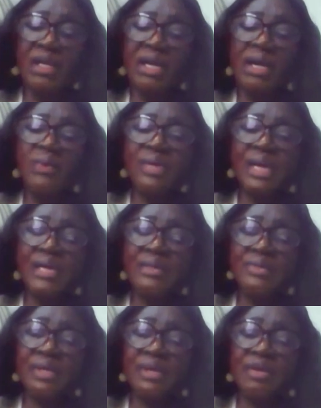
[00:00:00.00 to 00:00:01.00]
I would like
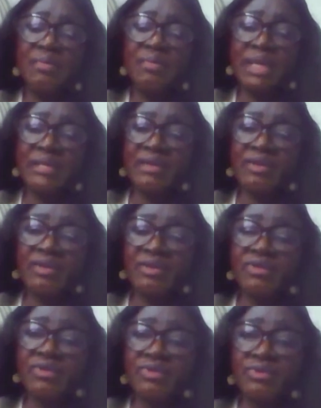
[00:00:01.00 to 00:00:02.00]
to recommend the
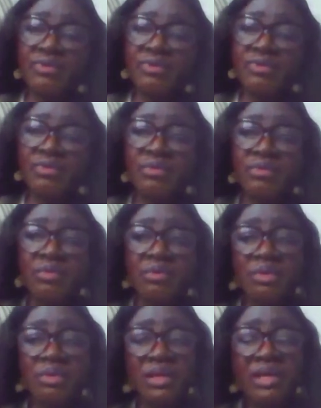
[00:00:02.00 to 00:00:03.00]
course
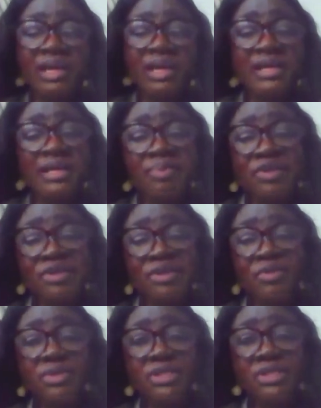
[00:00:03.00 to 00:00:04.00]
to anybody
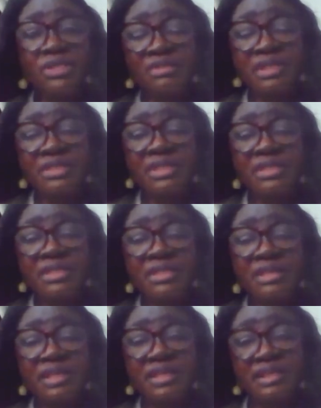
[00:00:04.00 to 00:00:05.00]
who is interested
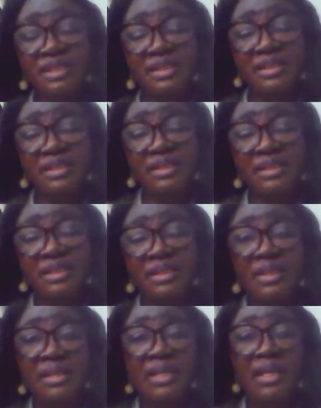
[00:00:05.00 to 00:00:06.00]
in learning,
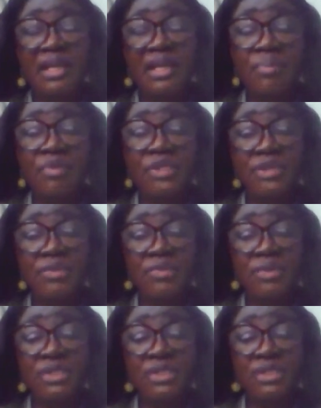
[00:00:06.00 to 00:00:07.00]
anybody
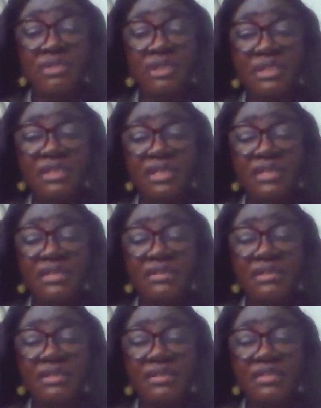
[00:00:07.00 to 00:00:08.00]
who is interested in
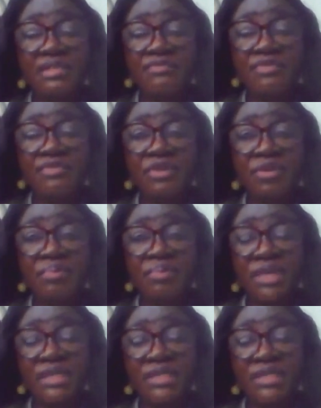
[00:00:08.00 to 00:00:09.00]

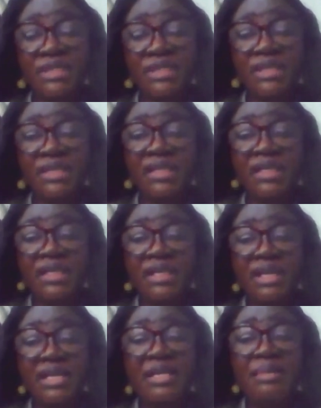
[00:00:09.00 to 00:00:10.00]
self-development,
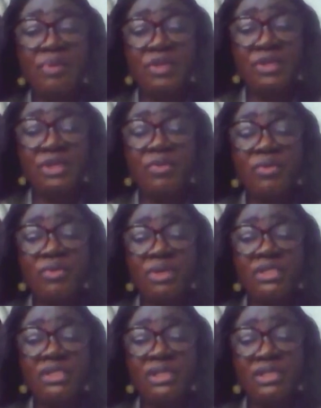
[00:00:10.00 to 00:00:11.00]
anybody
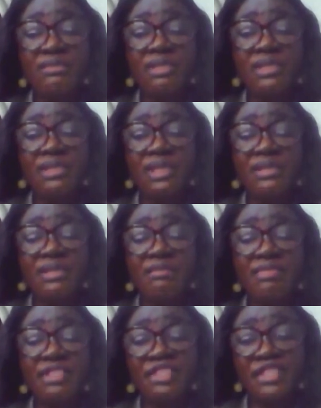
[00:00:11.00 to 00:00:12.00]
who is interested in
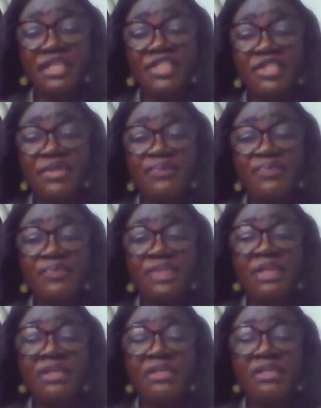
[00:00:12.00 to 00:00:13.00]
research.
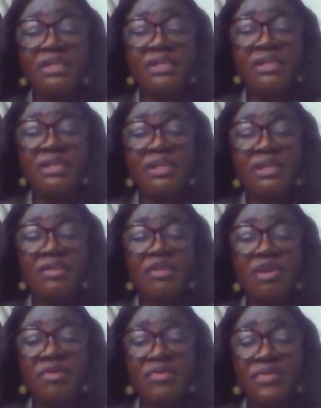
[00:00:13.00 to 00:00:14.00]
The
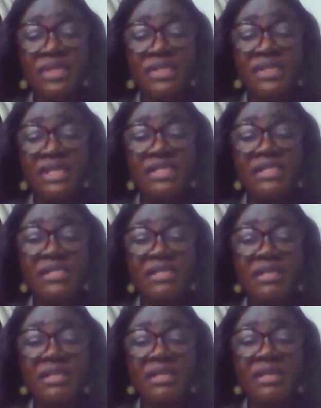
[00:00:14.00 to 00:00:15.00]
offerings that
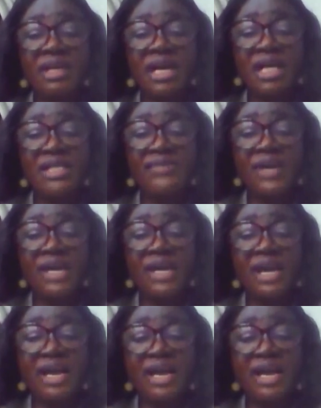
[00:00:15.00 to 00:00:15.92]
ASFI